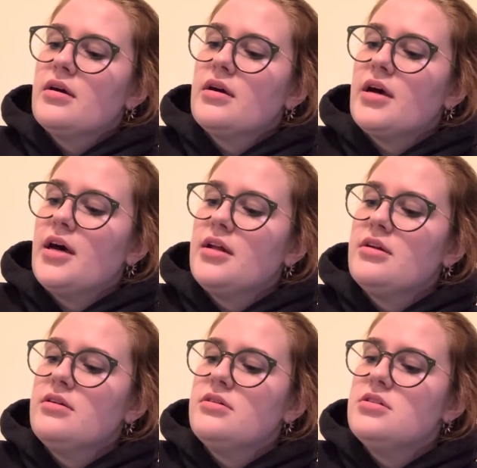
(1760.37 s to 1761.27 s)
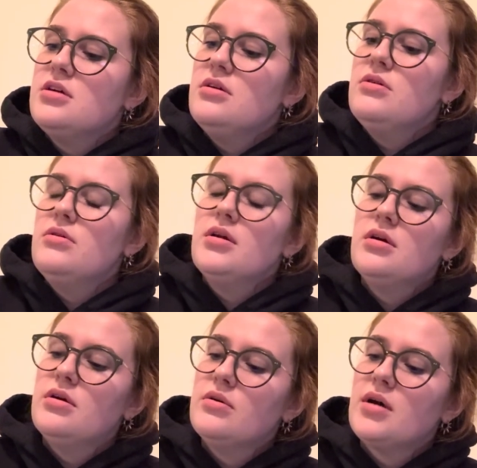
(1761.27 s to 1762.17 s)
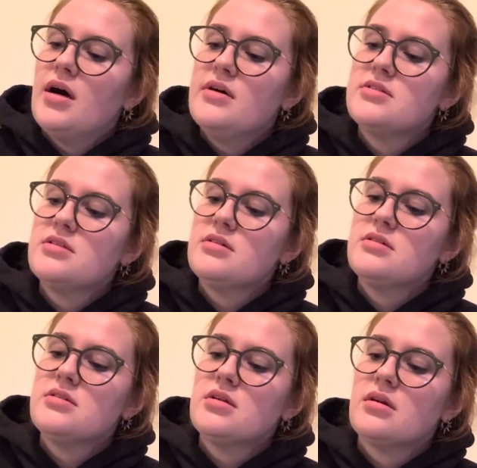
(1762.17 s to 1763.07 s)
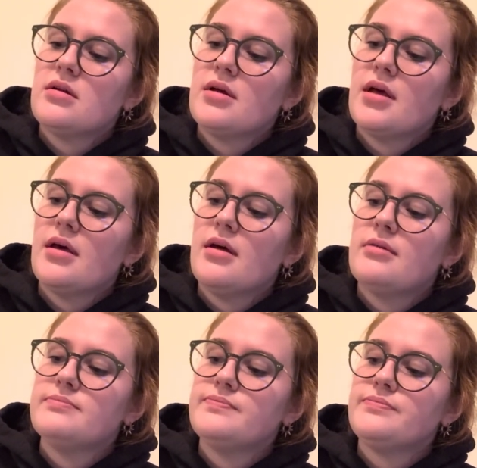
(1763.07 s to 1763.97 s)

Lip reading: kind of dude who causes the